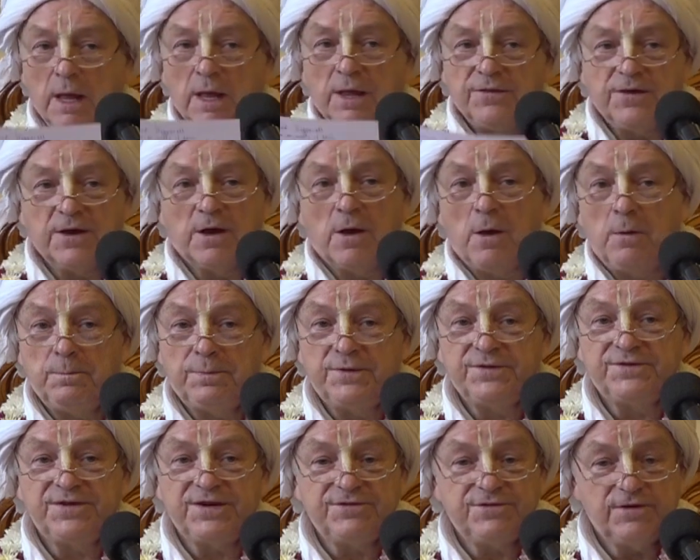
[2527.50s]
the
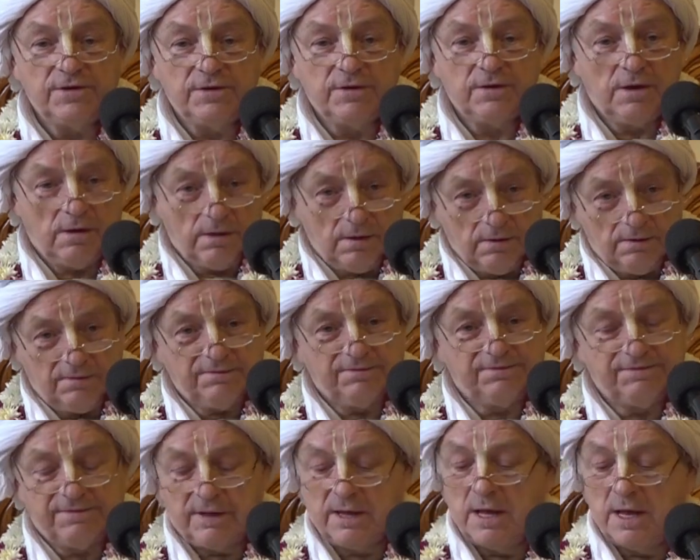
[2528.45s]
composition of
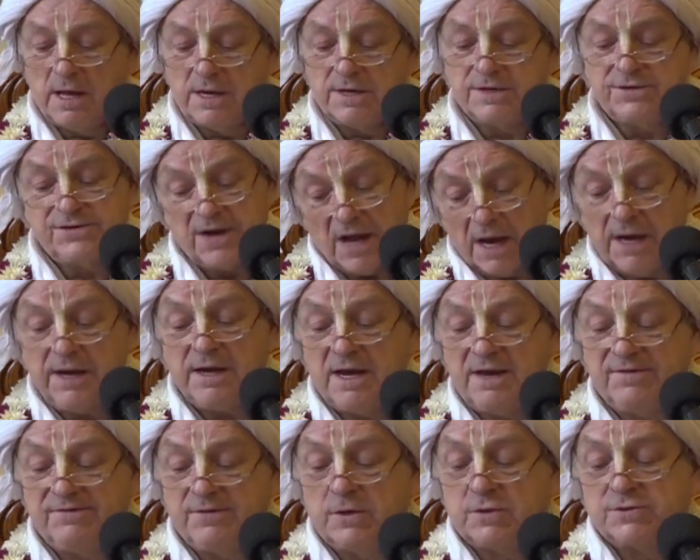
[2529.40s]

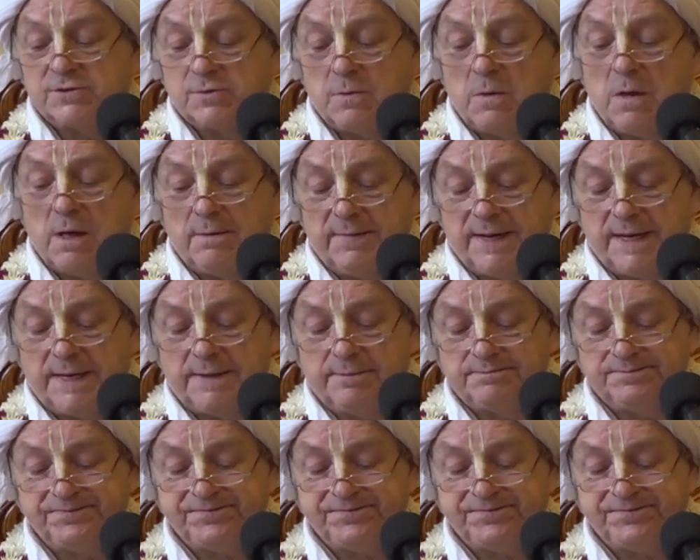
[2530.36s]
Jayadeva Goswami.